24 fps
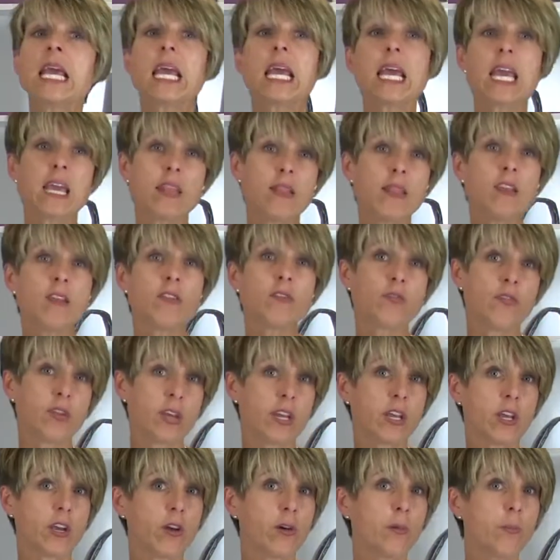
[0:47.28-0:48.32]
In this
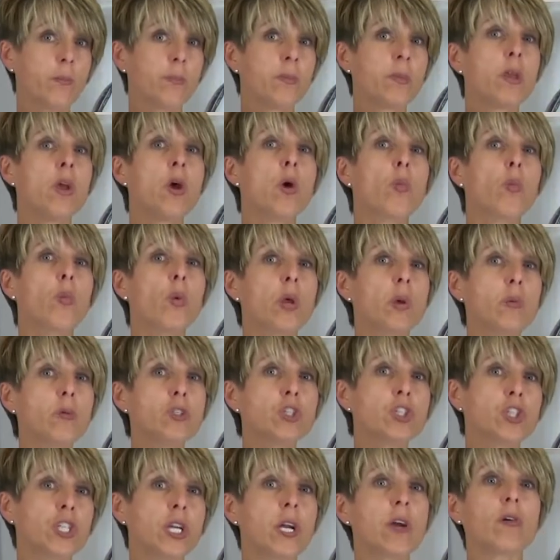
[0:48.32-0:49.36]
video, we will
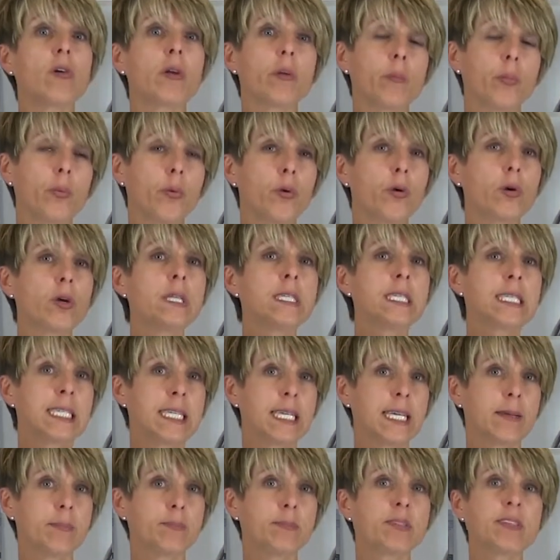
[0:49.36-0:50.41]
share important
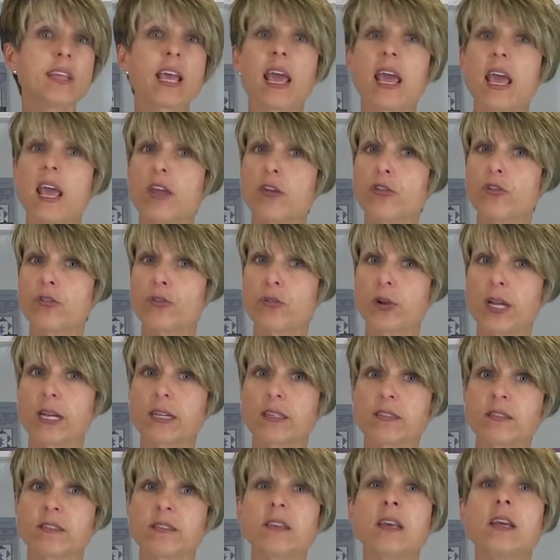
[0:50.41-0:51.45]
tips and
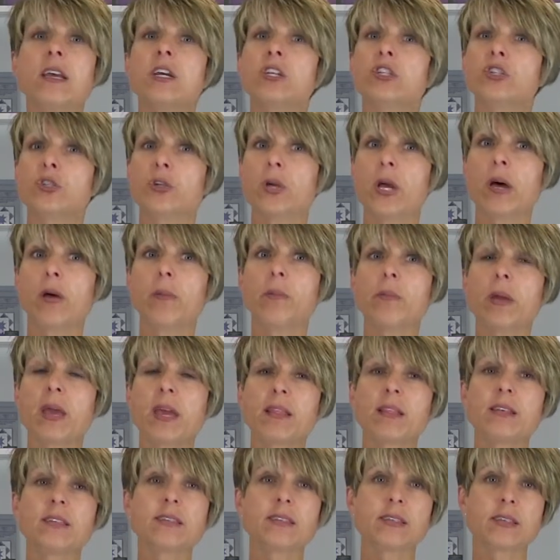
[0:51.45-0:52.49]
tricks to help
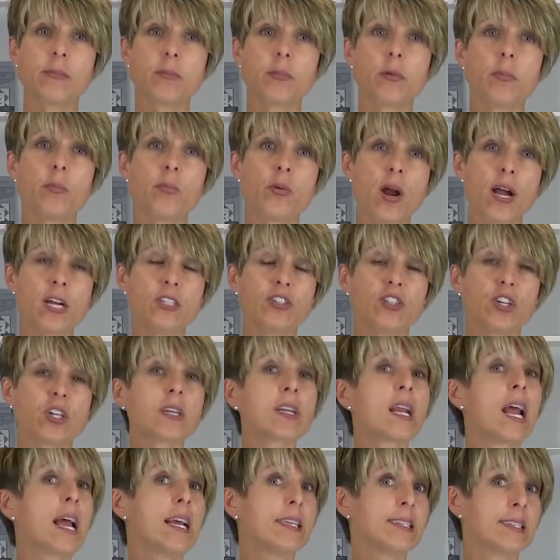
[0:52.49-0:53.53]
make this simple
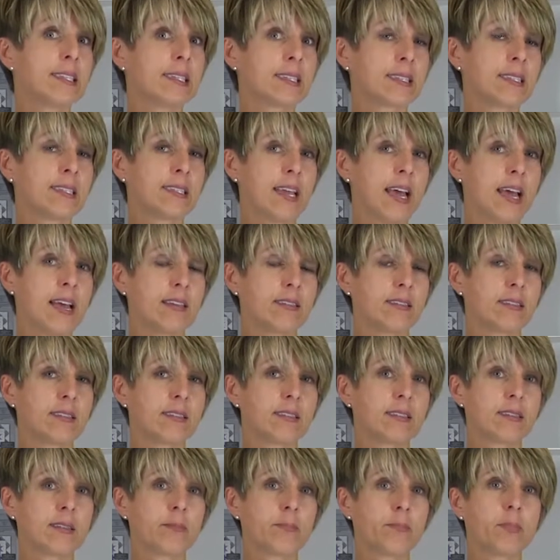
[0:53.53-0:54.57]
project a
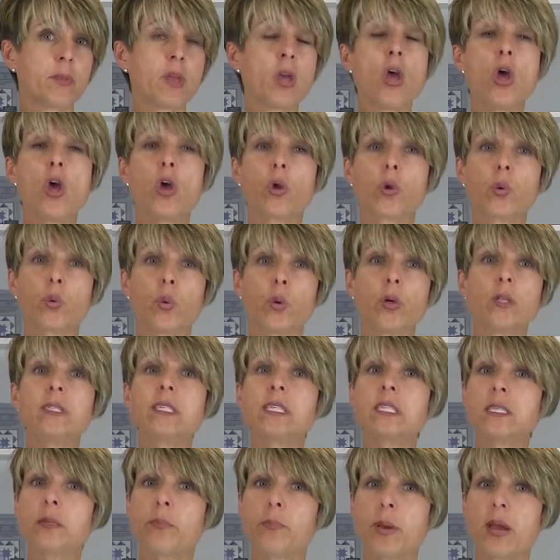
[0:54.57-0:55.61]
success.
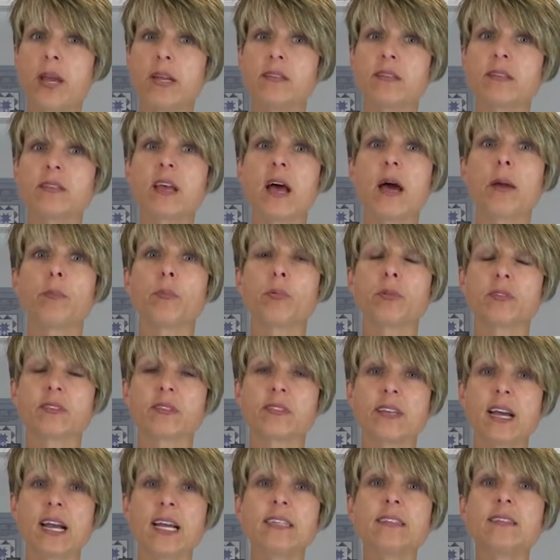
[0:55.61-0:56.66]
Quilting depends on
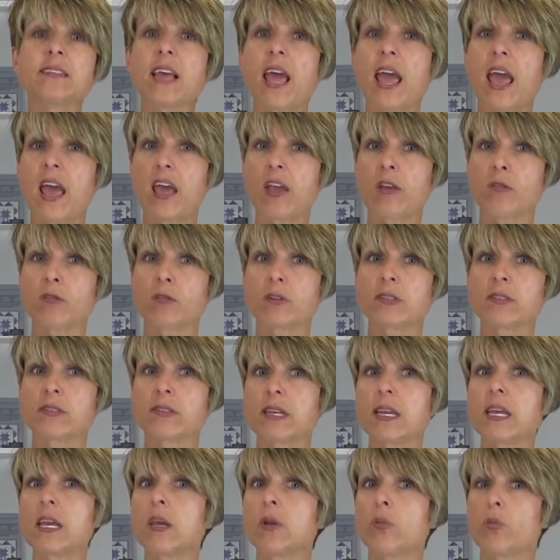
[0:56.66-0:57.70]
precise
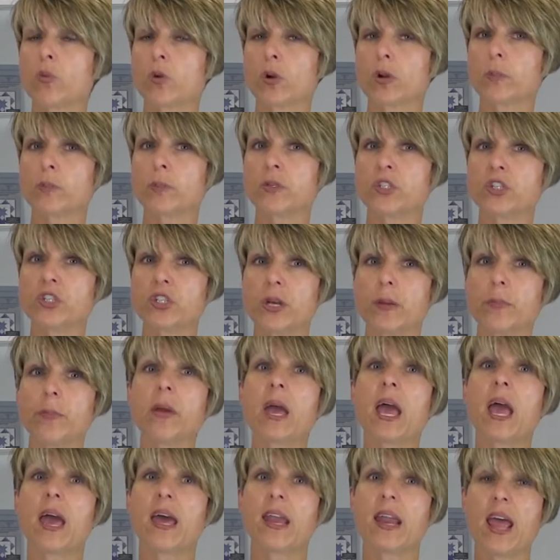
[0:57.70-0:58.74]
accuracy and workmanship
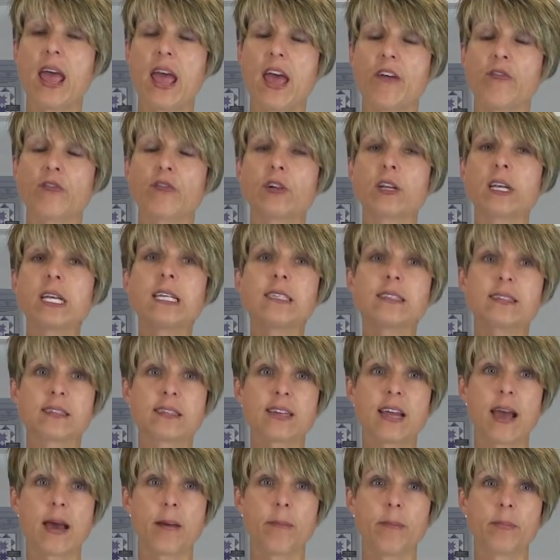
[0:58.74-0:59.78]
at every
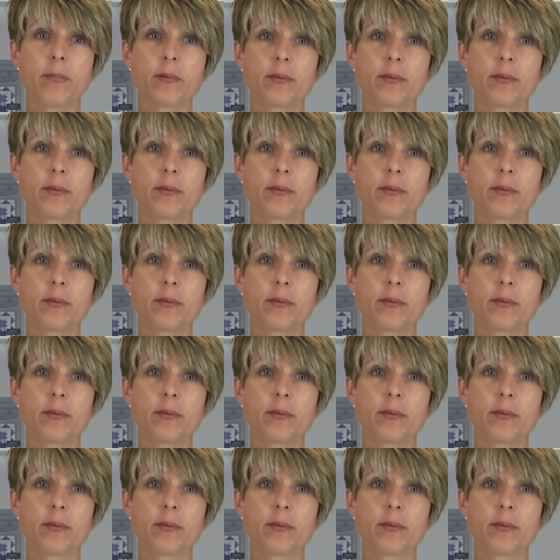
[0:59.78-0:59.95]
step.